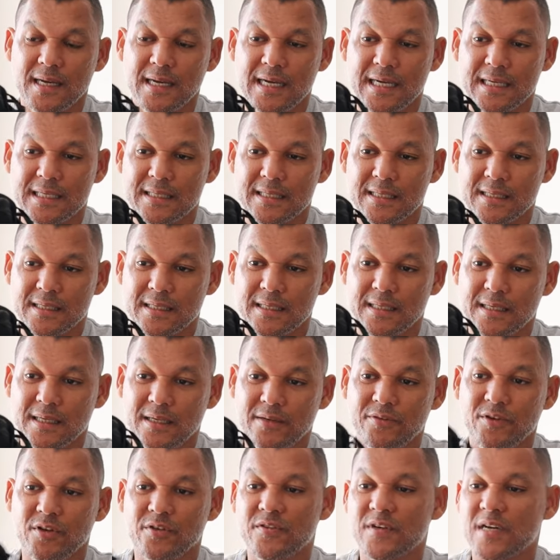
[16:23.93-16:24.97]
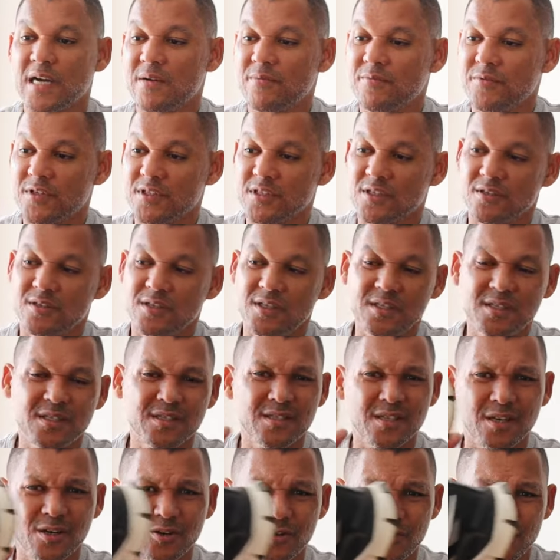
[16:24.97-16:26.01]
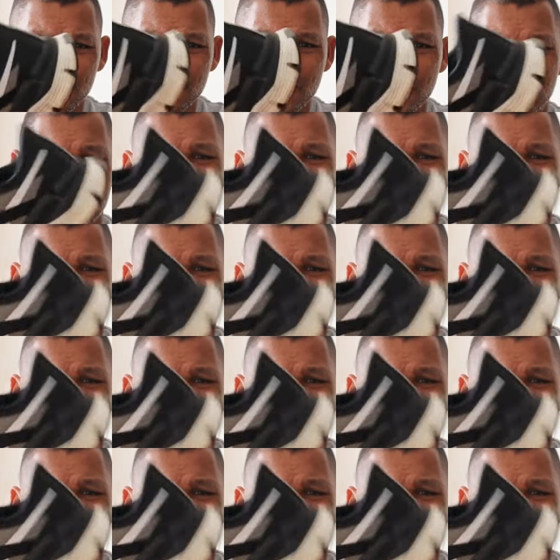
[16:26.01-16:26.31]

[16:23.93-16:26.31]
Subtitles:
at the level of comfort. So these soles,